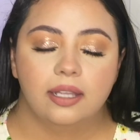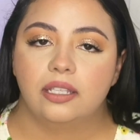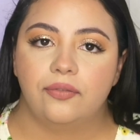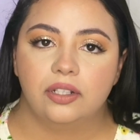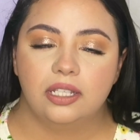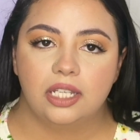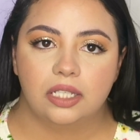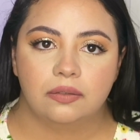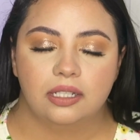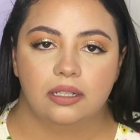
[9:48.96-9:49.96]
Definitely
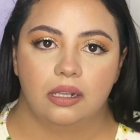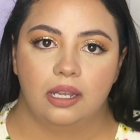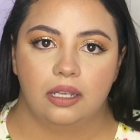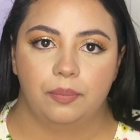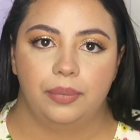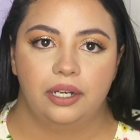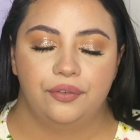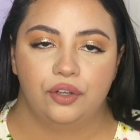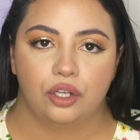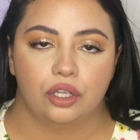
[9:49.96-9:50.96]
gives it like a bit
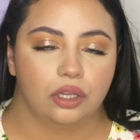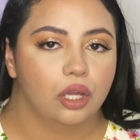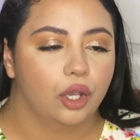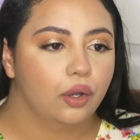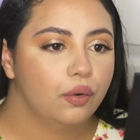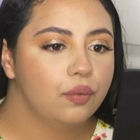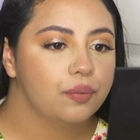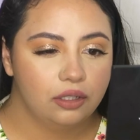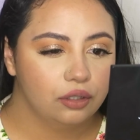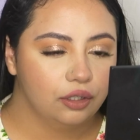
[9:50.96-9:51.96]
of a glow.
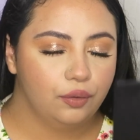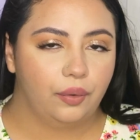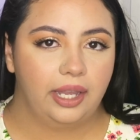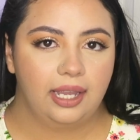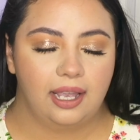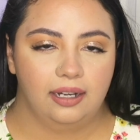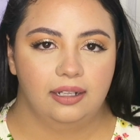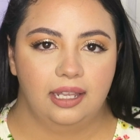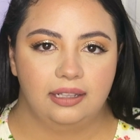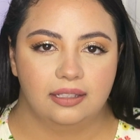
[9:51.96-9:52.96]
It took away kind
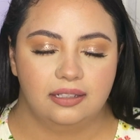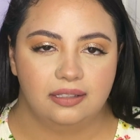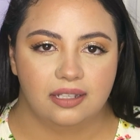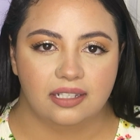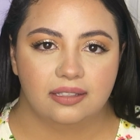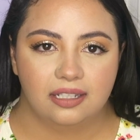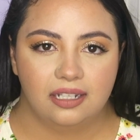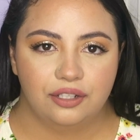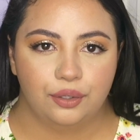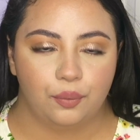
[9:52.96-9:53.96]
of like the
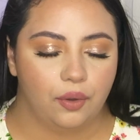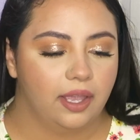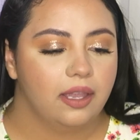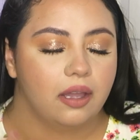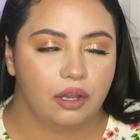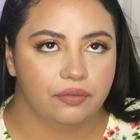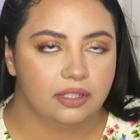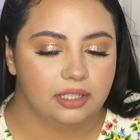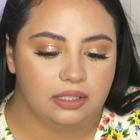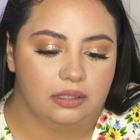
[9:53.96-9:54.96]
dustiness away,
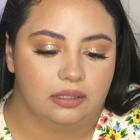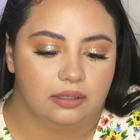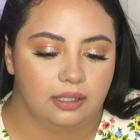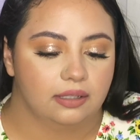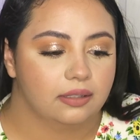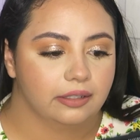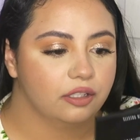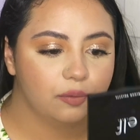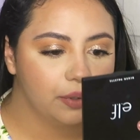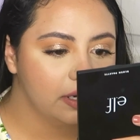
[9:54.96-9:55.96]
obviously, because it's like a
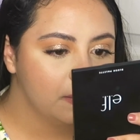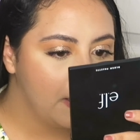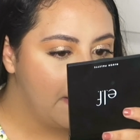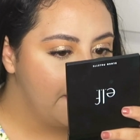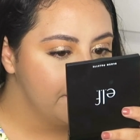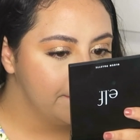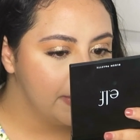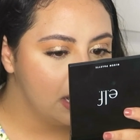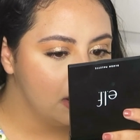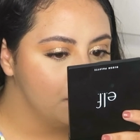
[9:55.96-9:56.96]
setting spray,
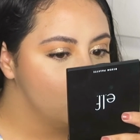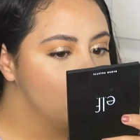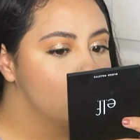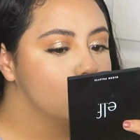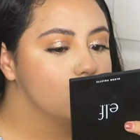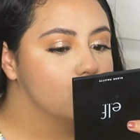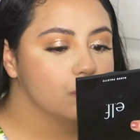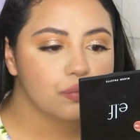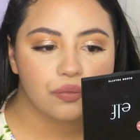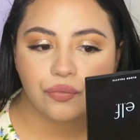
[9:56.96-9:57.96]
but
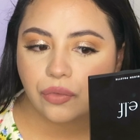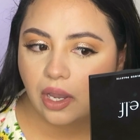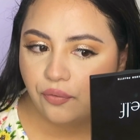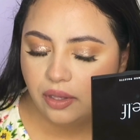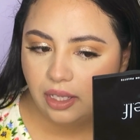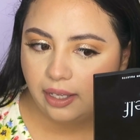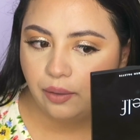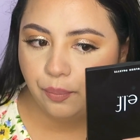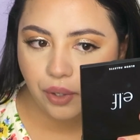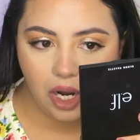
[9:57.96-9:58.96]
I feel like
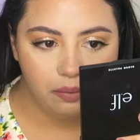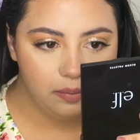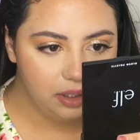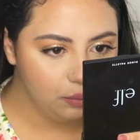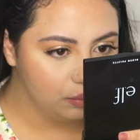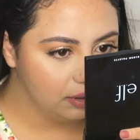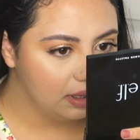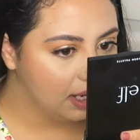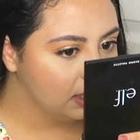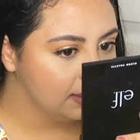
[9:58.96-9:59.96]
I probably would
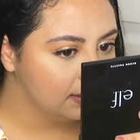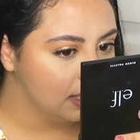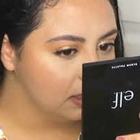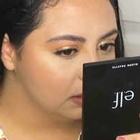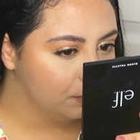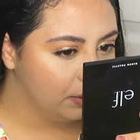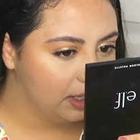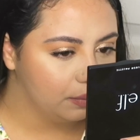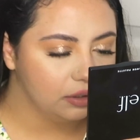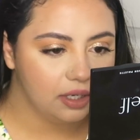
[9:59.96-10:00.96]
like the setting
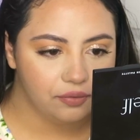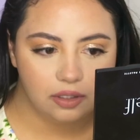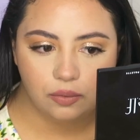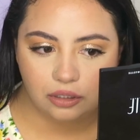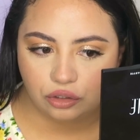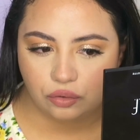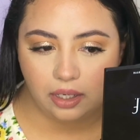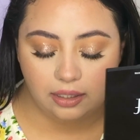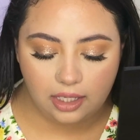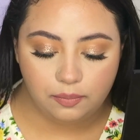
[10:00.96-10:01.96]
spray. I would definitely want
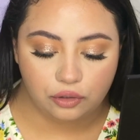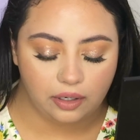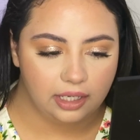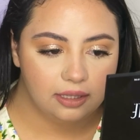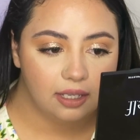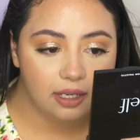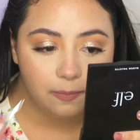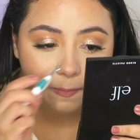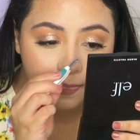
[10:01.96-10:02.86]
to keep trying that.